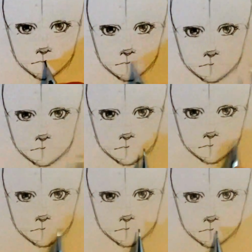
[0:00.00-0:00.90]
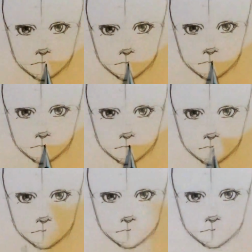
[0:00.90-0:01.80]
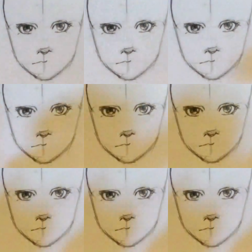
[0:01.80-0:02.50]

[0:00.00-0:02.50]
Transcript: And I always make my mouths a little... Oh, that is way